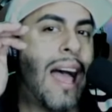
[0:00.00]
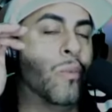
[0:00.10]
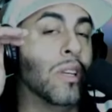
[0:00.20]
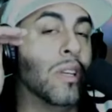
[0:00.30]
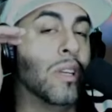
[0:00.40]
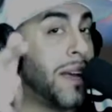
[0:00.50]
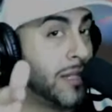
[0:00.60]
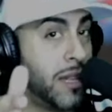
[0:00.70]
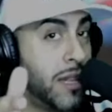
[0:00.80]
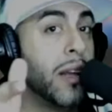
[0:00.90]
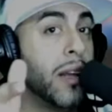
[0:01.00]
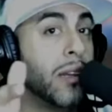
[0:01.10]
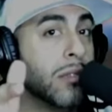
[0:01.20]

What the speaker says: will eat pasteles.